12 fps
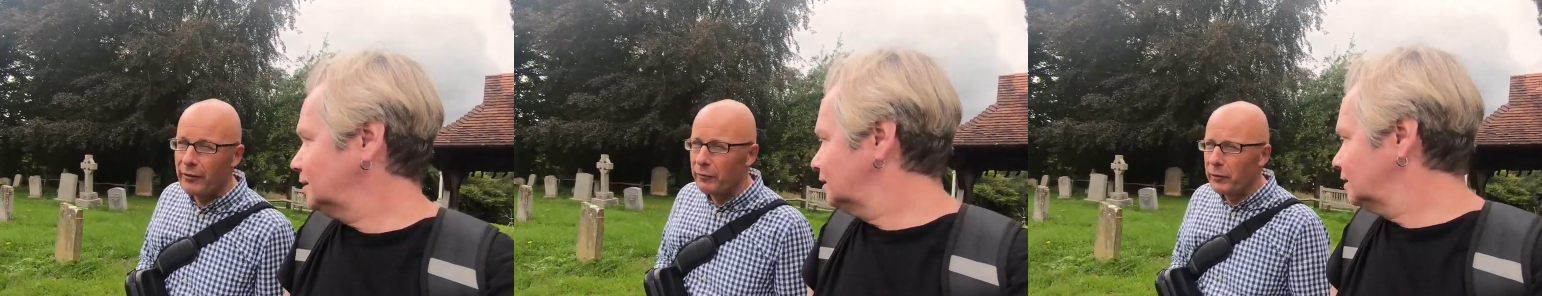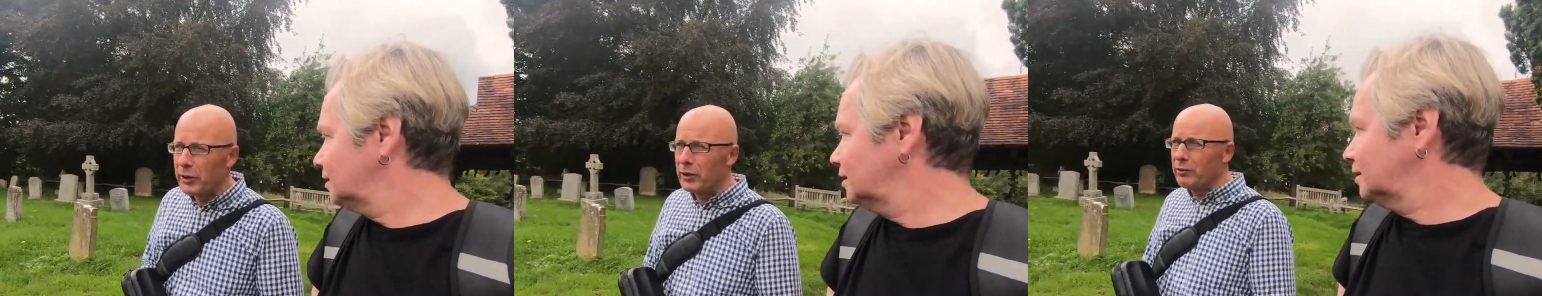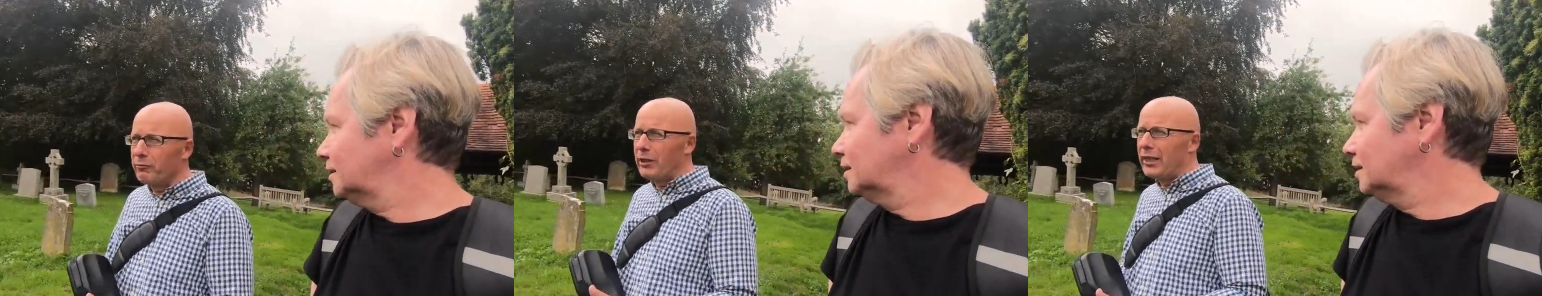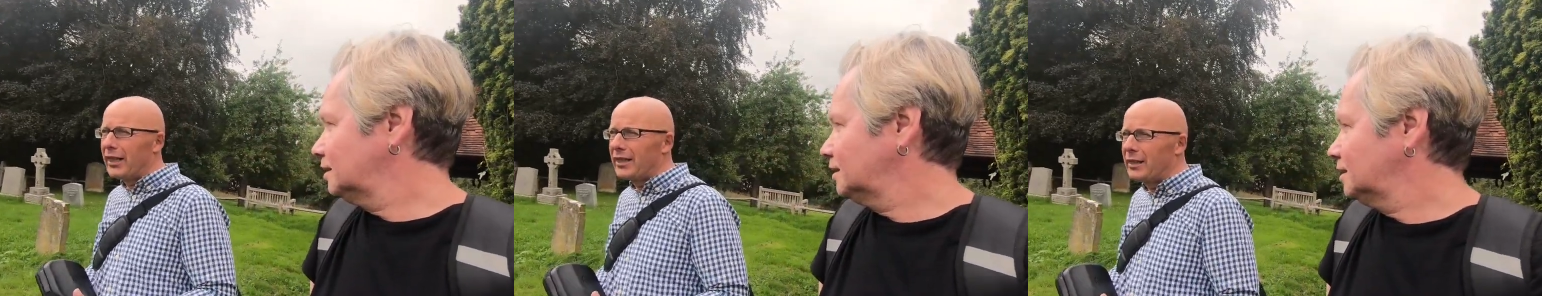Speaker 1: which
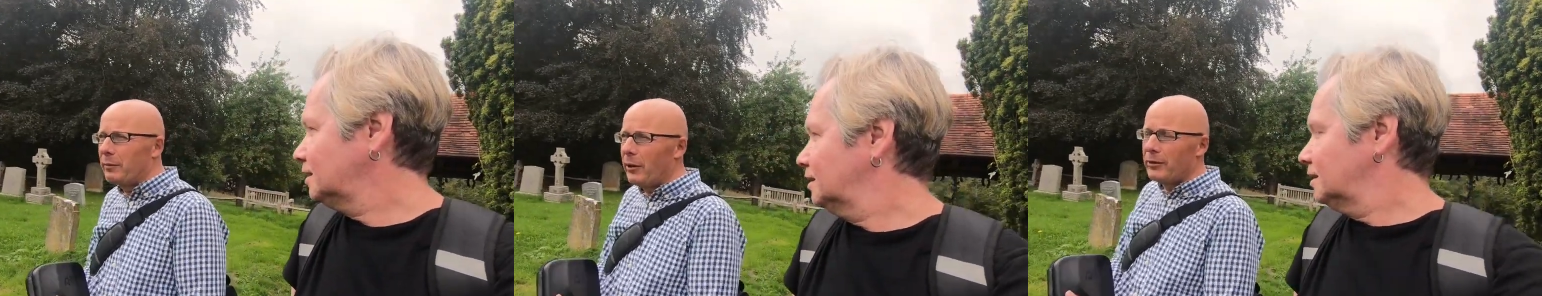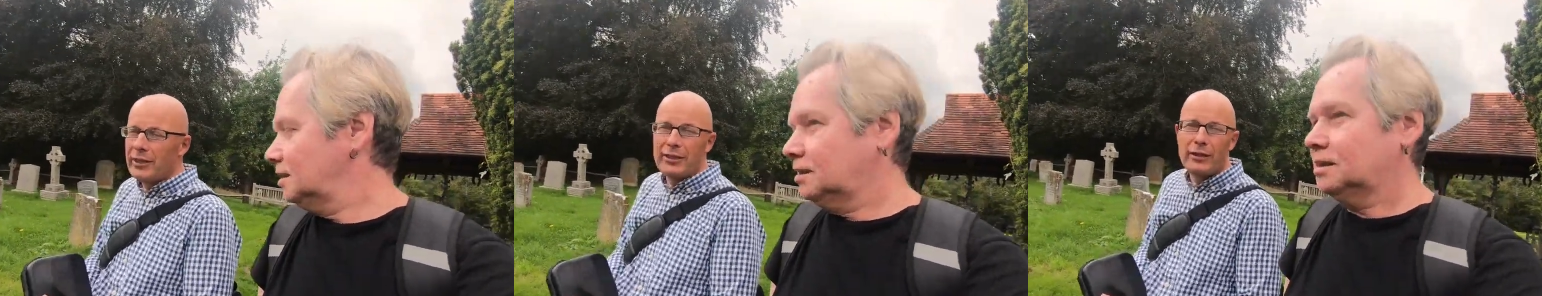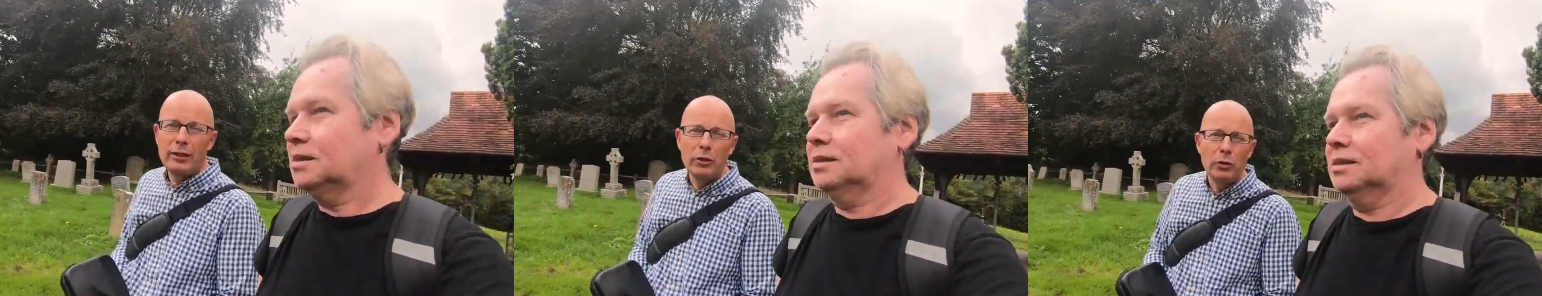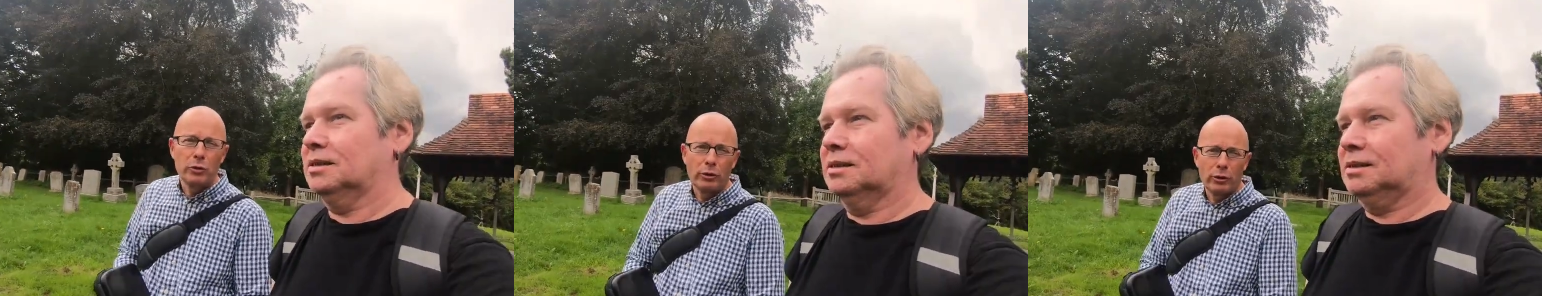really I suppose is the
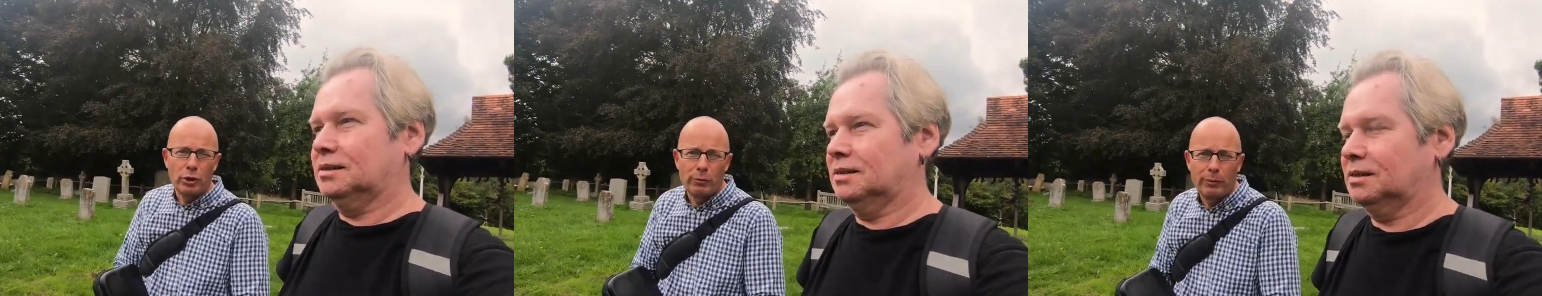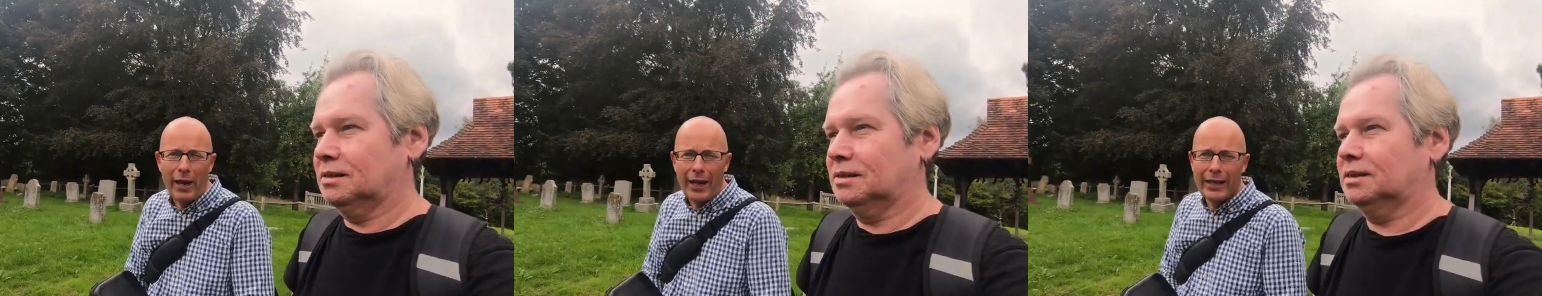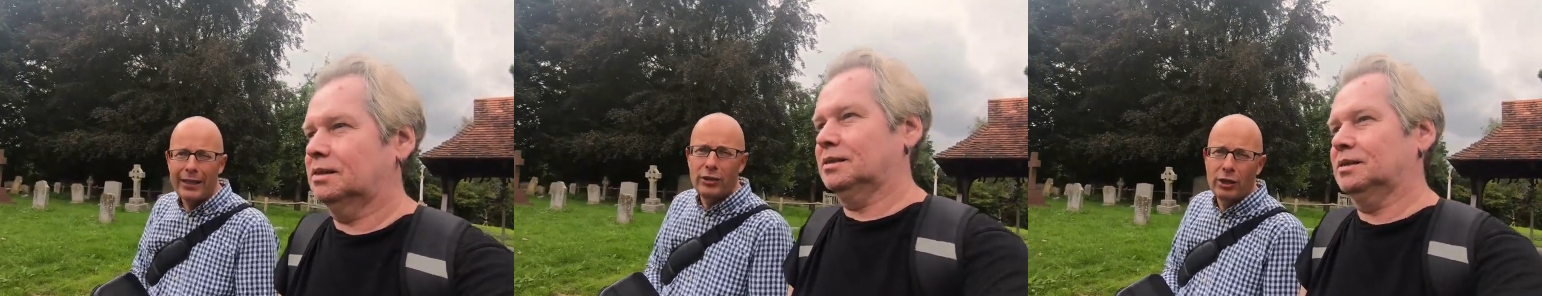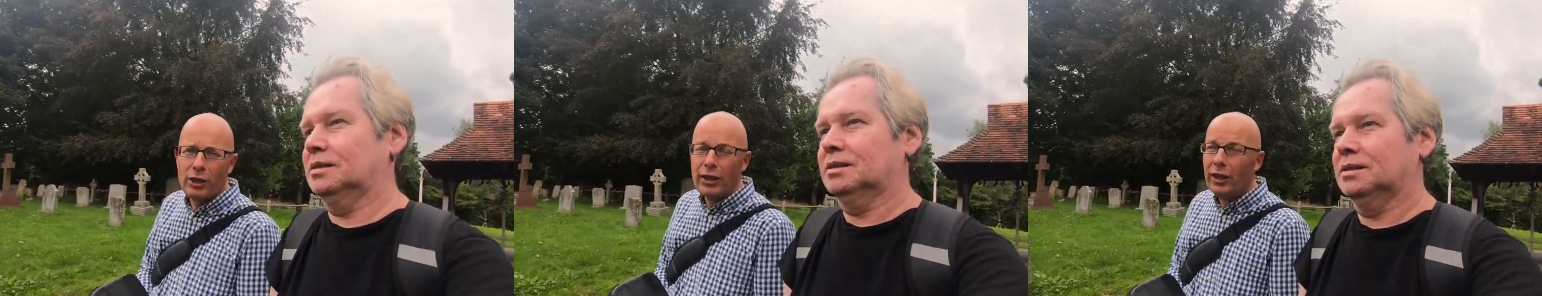launch page